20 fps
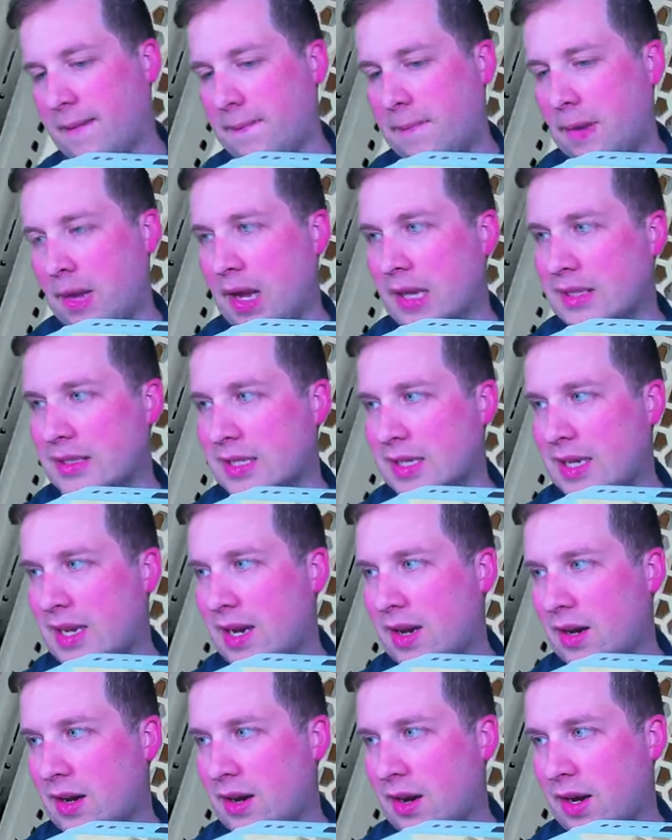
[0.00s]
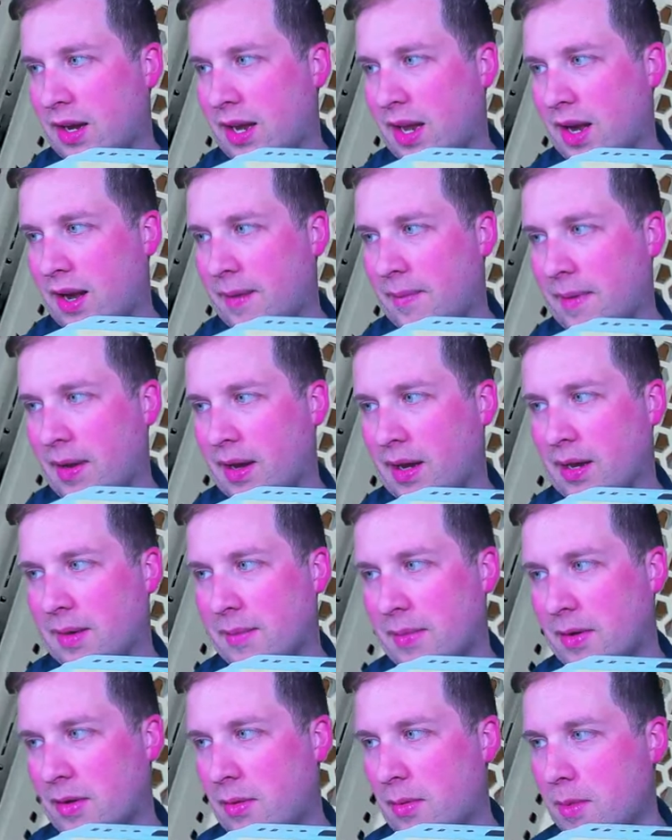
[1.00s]
plastic here. Again, I'm not going to
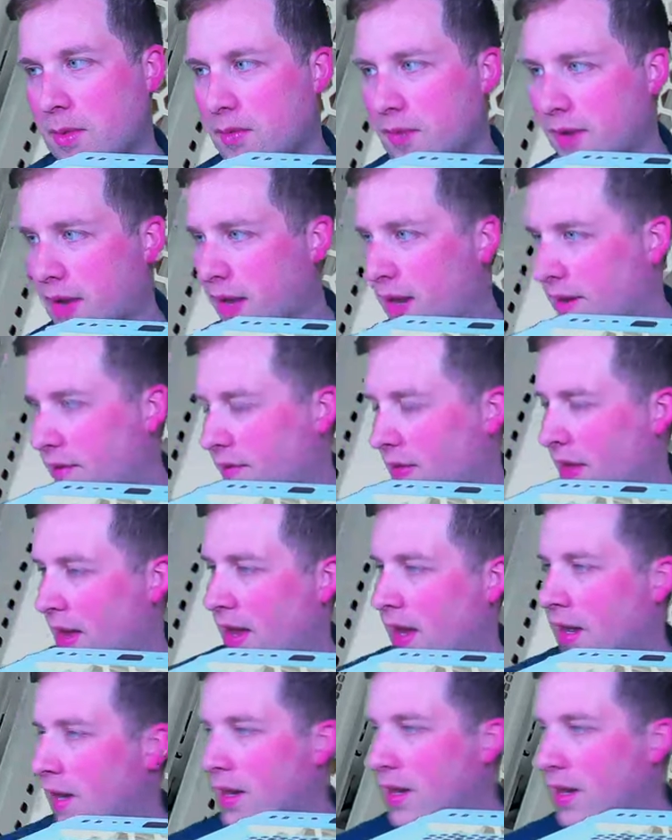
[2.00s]
be removing any of that